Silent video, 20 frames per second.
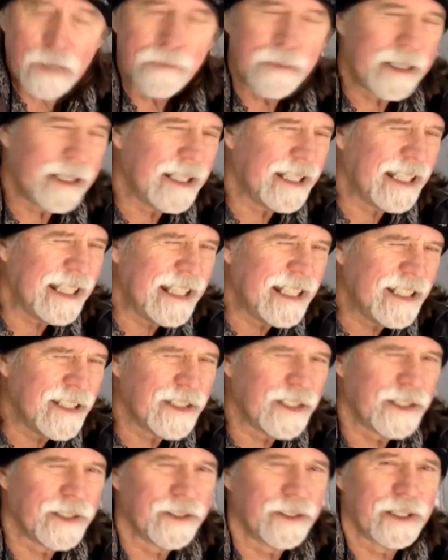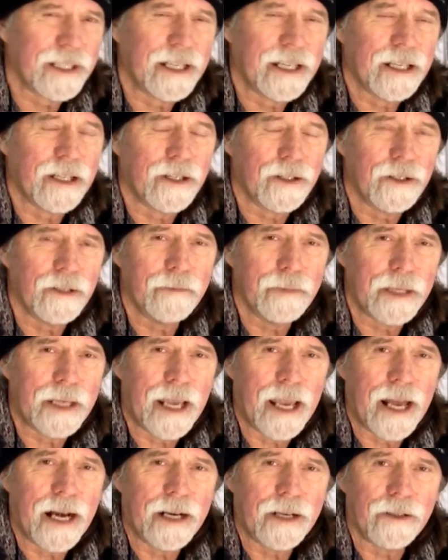bit easier to get a good
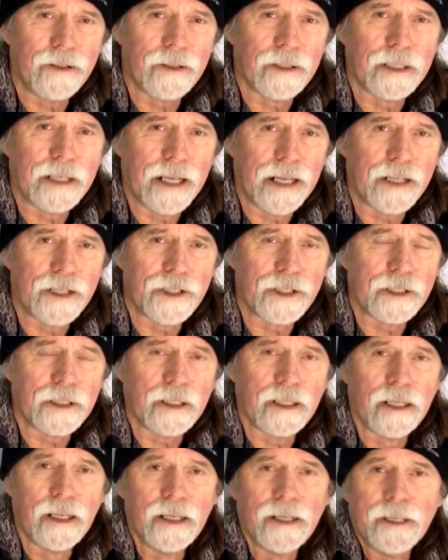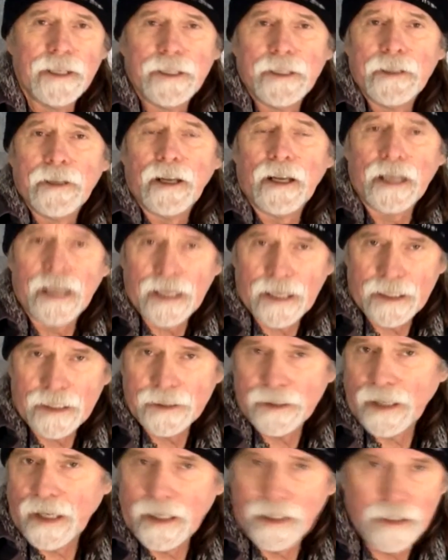mechanical connection.
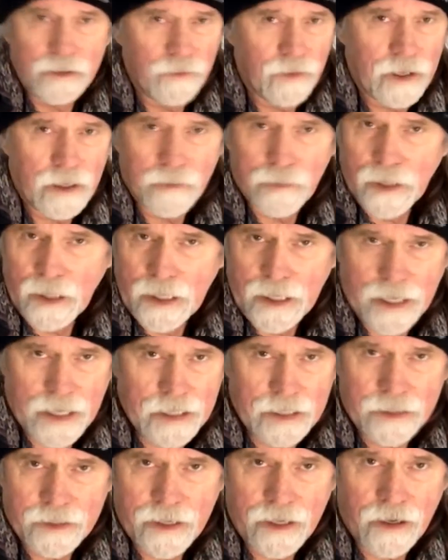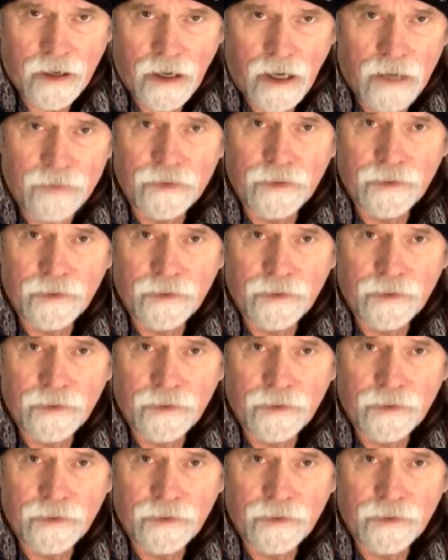Again, I didn't want to buy anything off of